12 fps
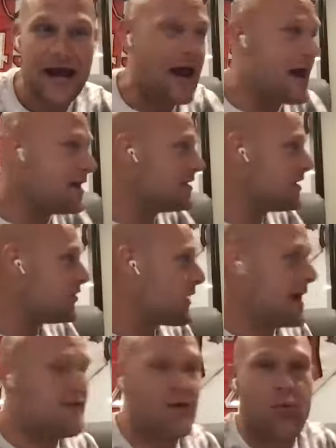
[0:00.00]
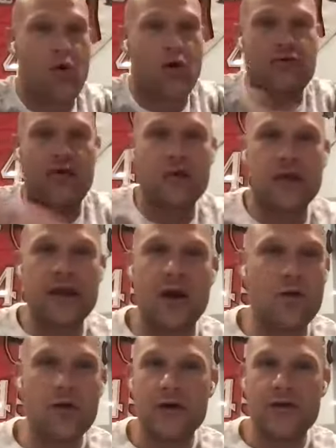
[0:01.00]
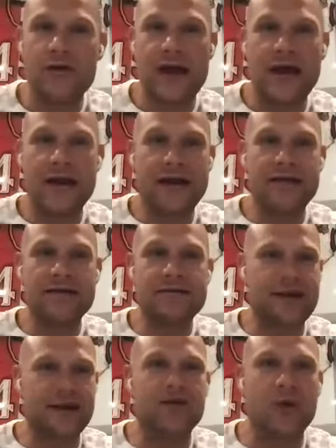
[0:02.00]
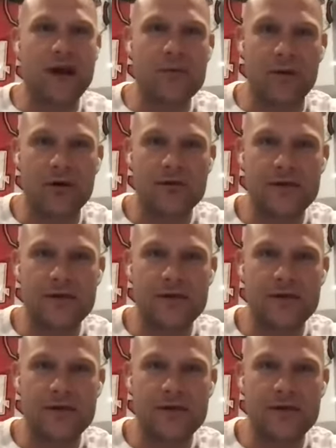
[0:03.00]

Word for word: And we have a portfolio that is incredible,